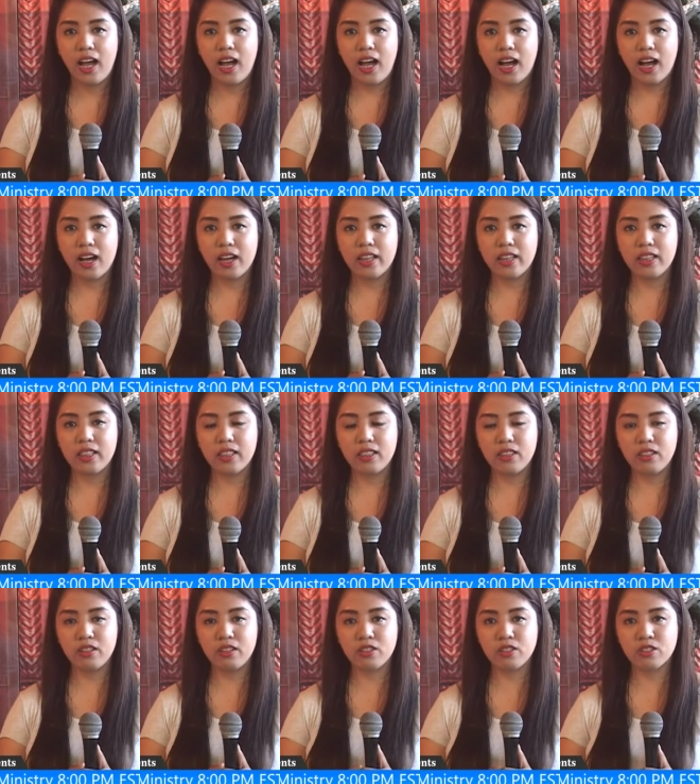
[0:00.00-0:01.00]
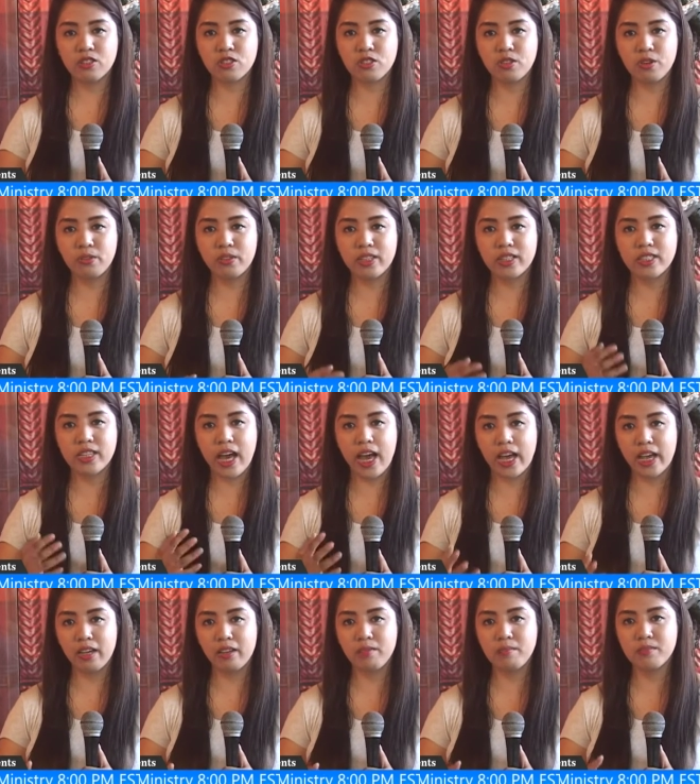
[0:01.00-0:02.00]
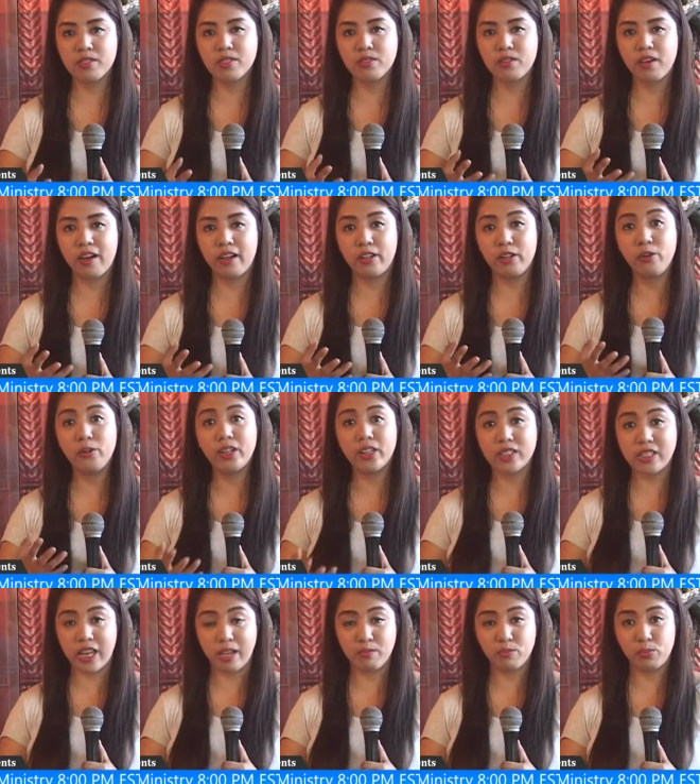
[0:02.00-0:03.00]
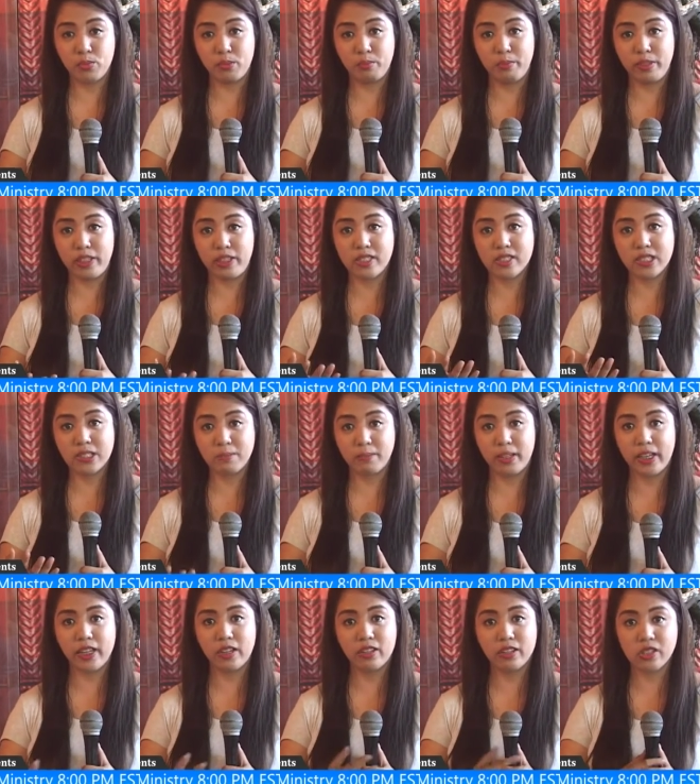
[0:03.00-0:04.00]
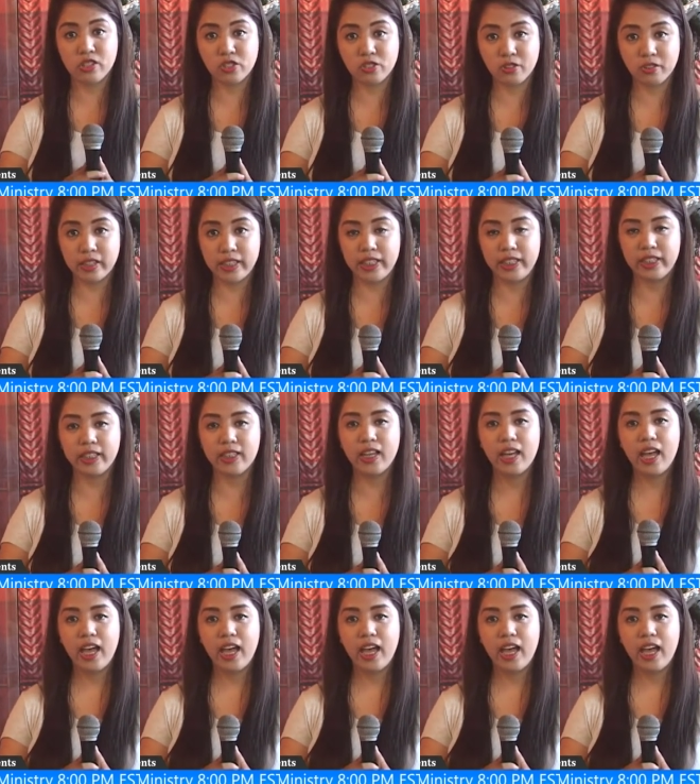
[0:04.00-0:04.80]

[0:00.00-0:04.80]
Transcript: Uh, so the times, uh, local times will be displayed on the screen